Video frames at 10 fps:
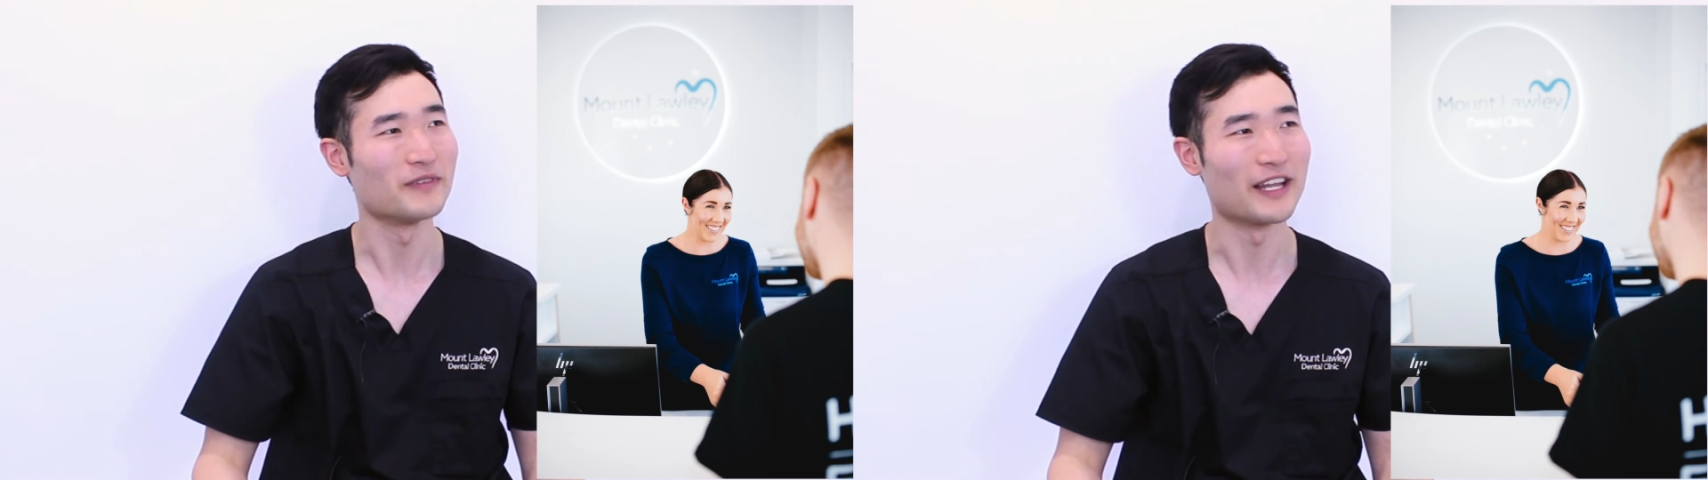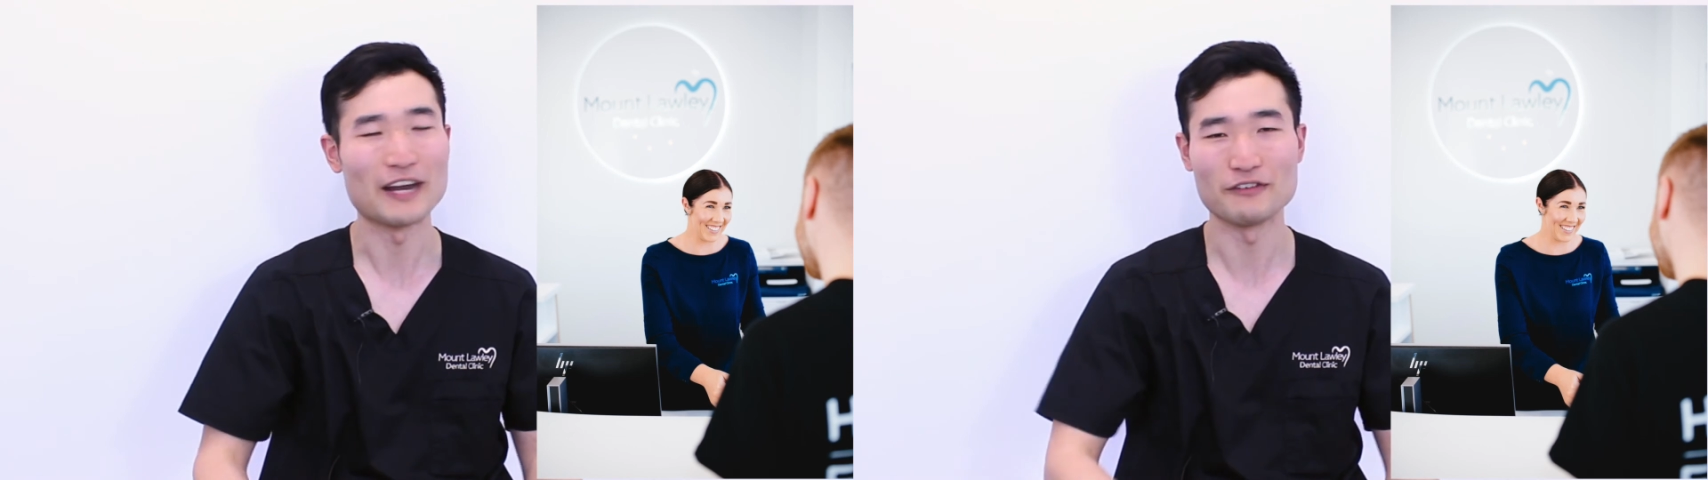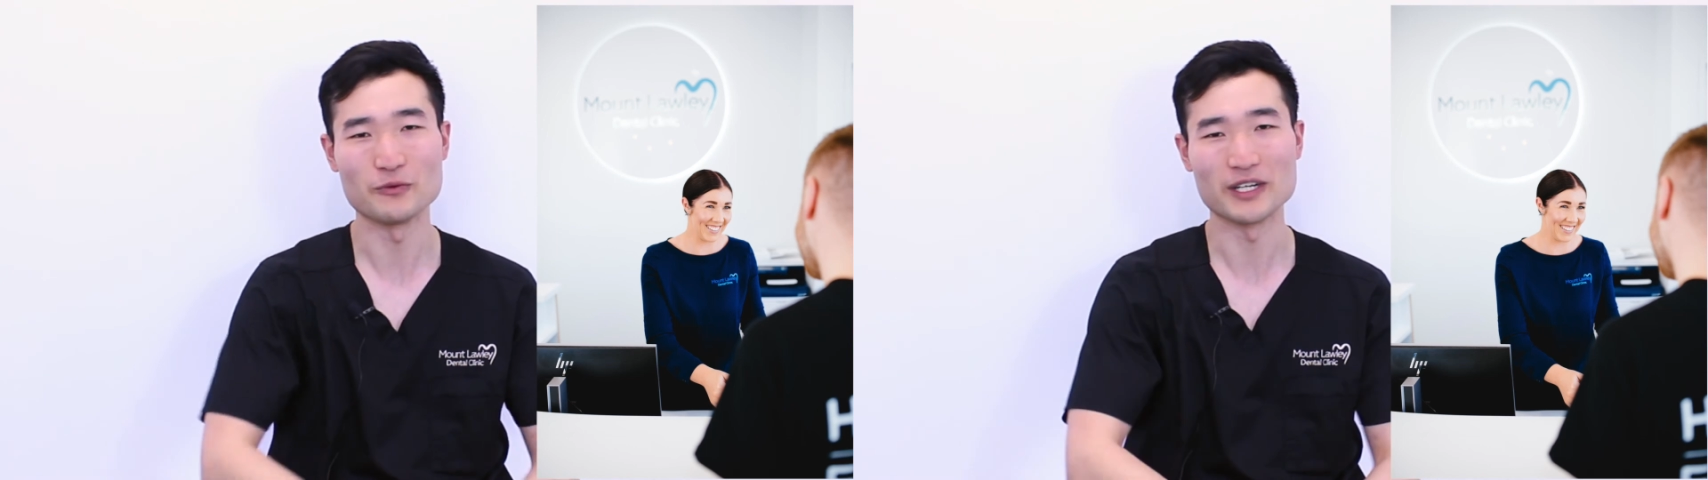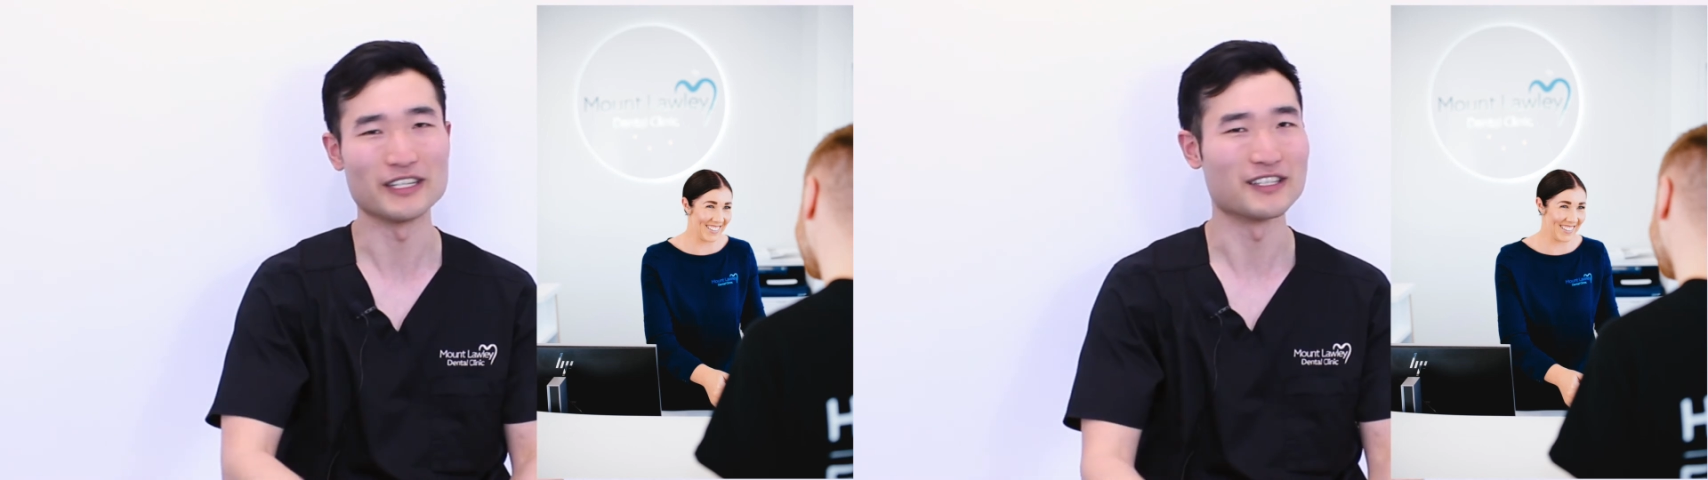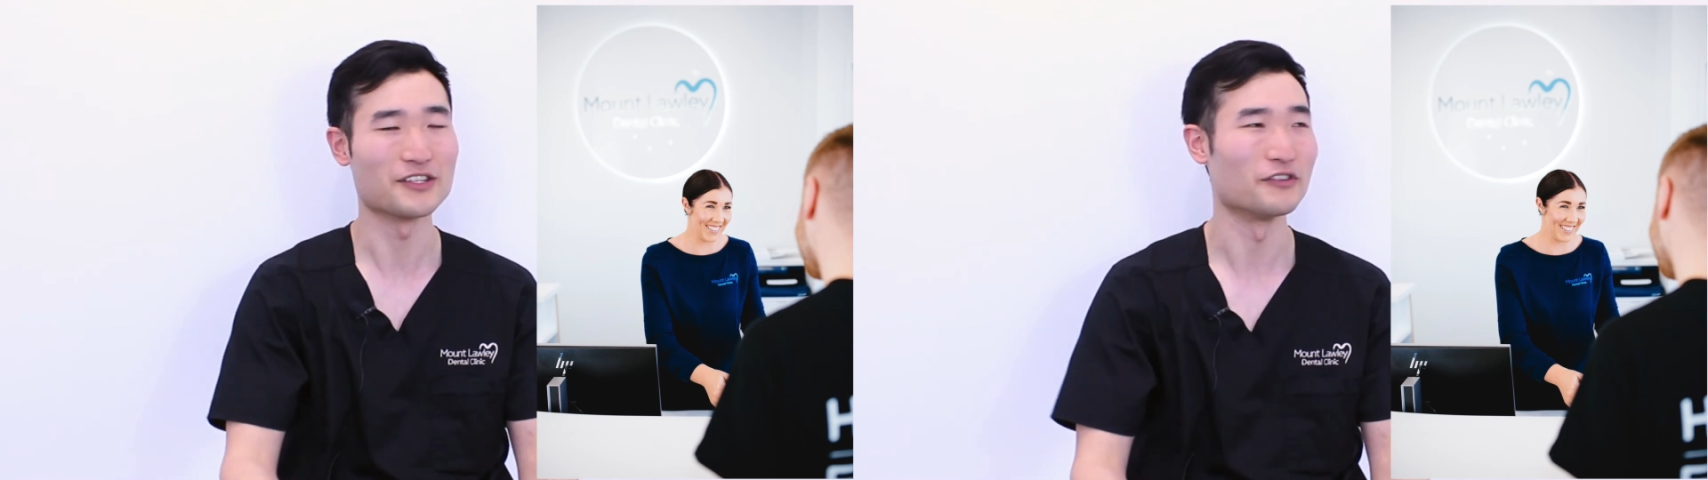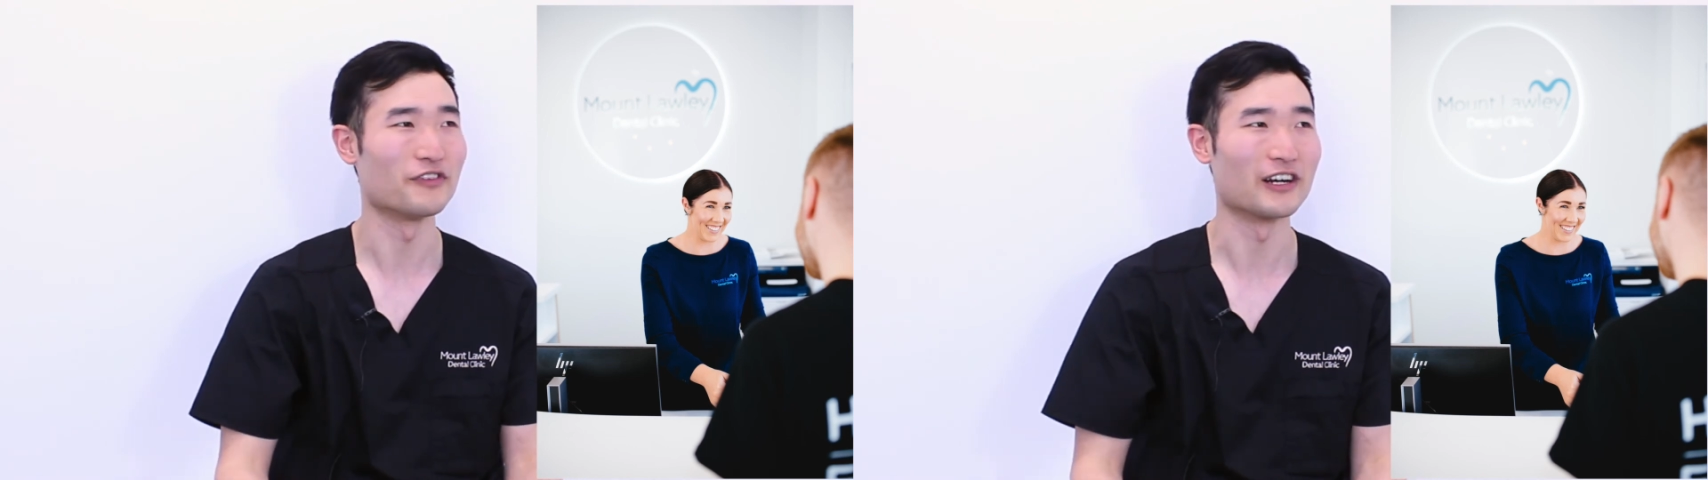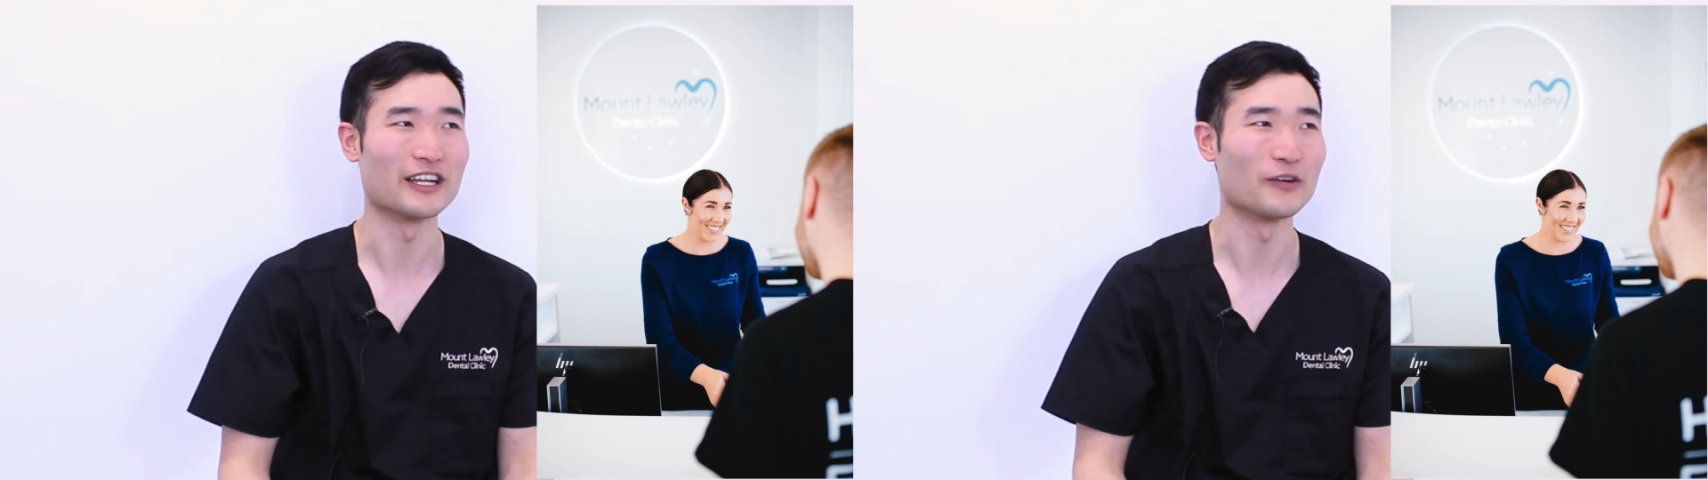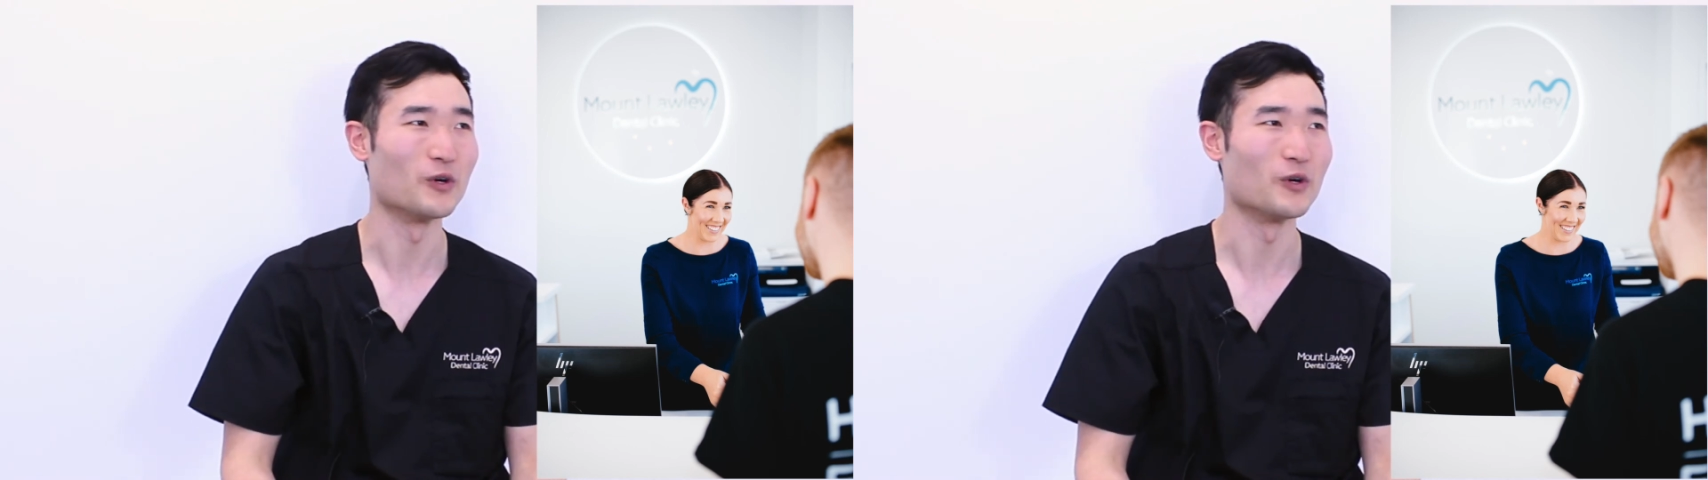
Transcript: and everyone here is so friendly and